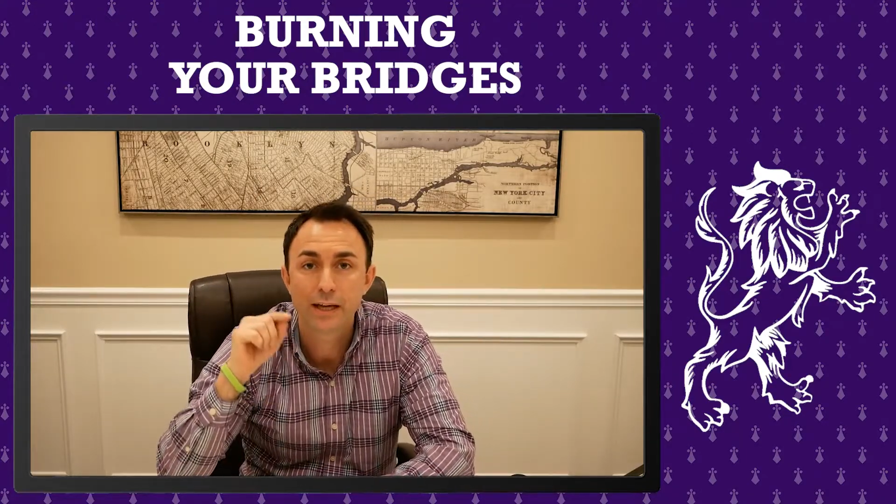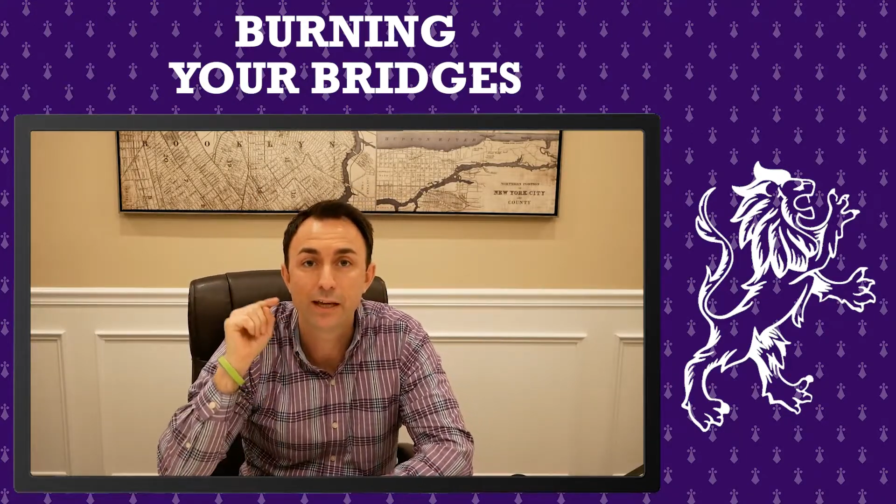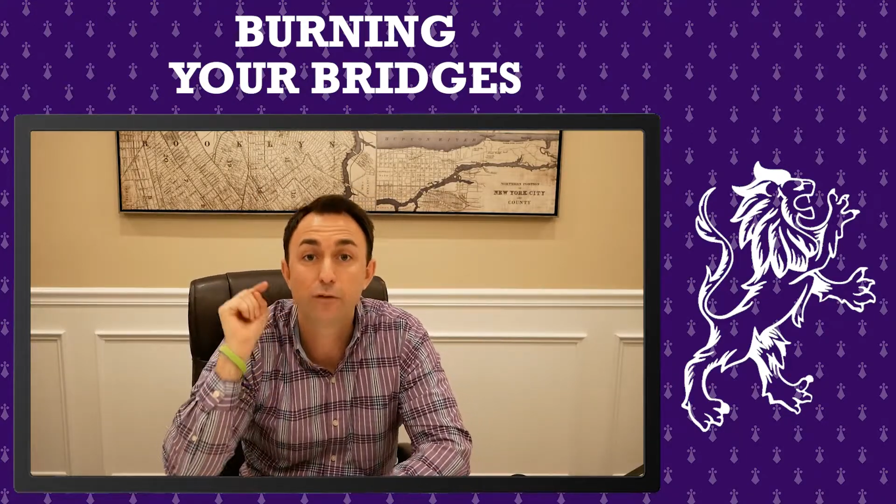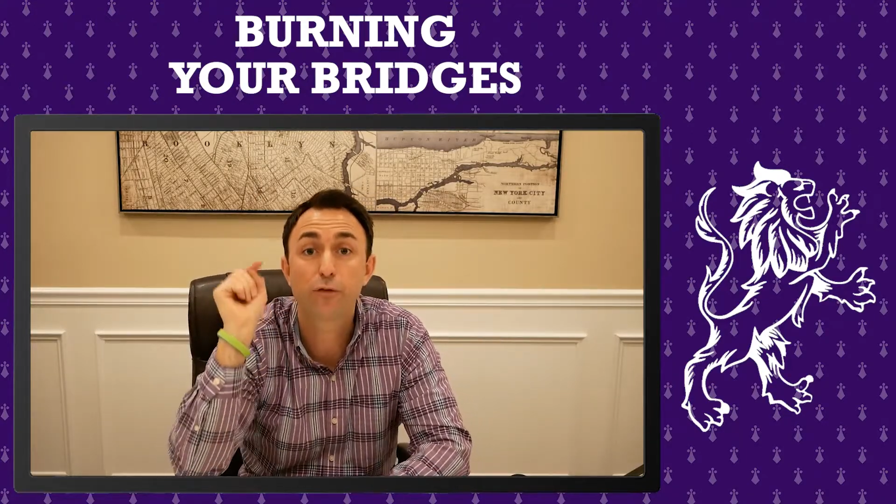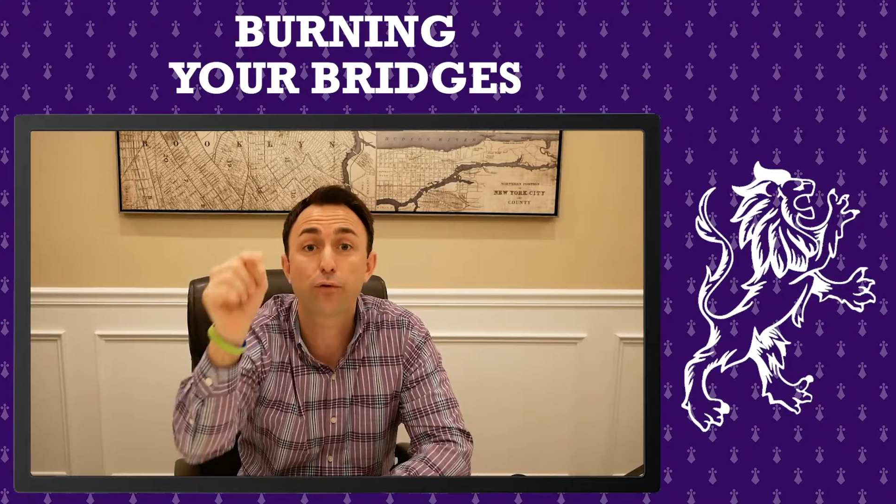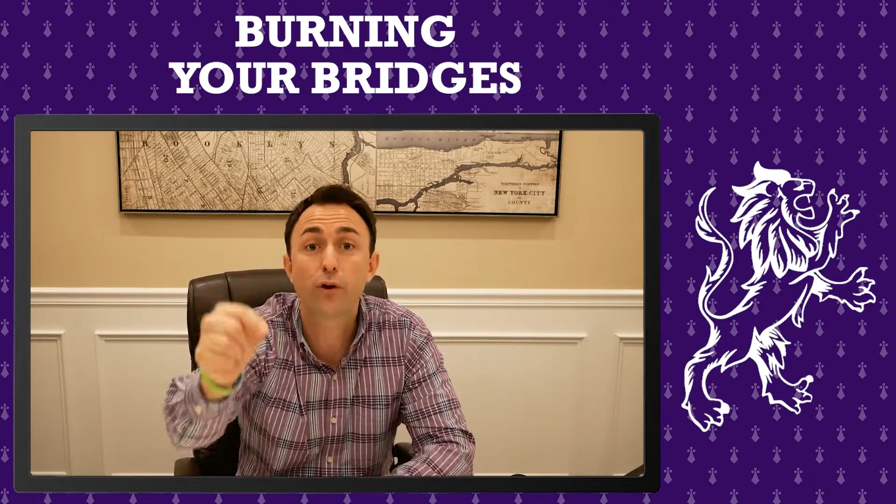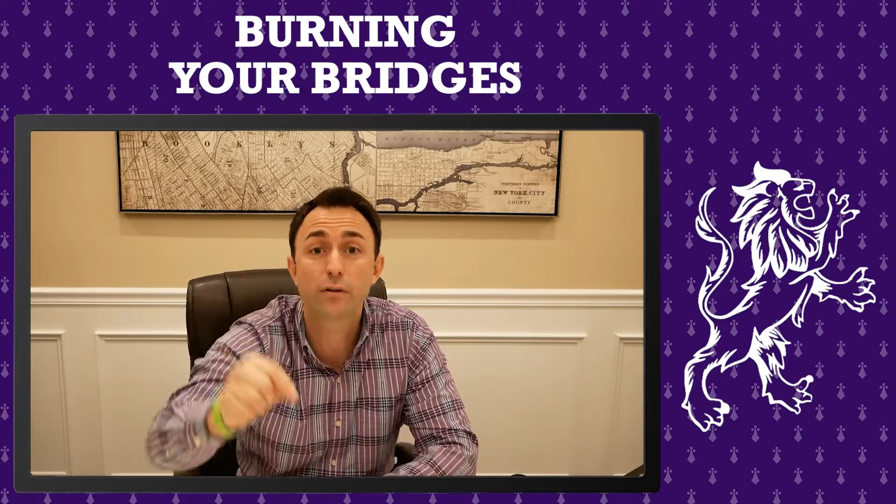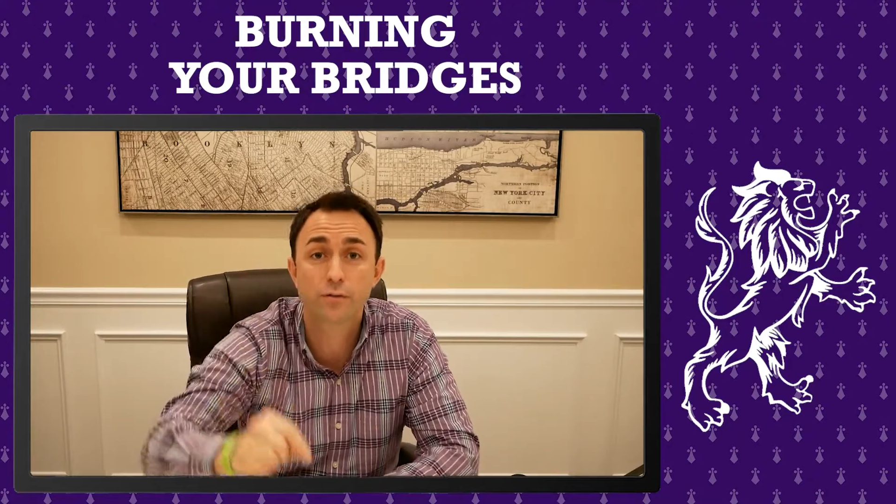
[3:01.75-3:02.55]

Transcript: in front of